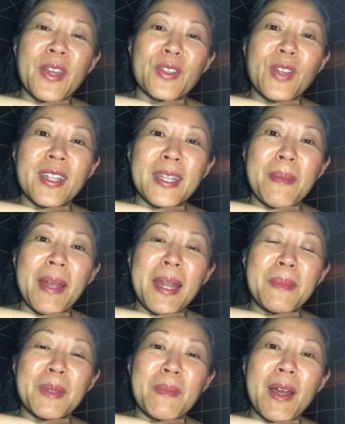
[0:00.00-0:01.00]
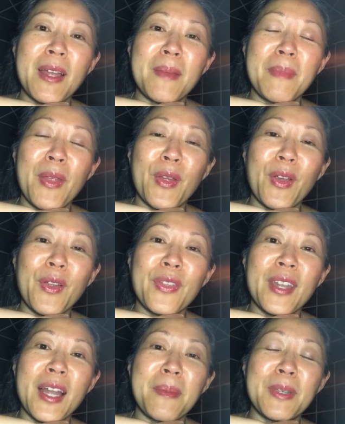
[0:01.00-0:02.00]
So I'll say my name is Mo Mother Earth
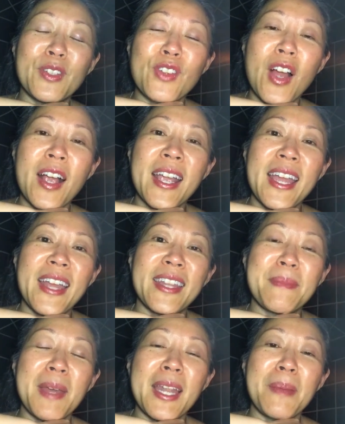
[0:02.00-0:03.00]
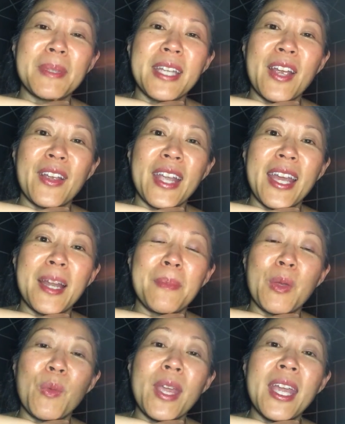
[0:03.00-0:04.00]
and I'll be strong. Then my name is Karen Kan, I'll
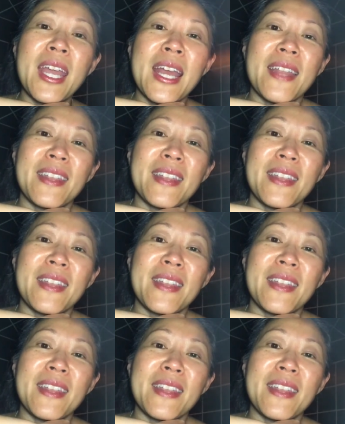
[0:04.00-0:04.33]
be weak.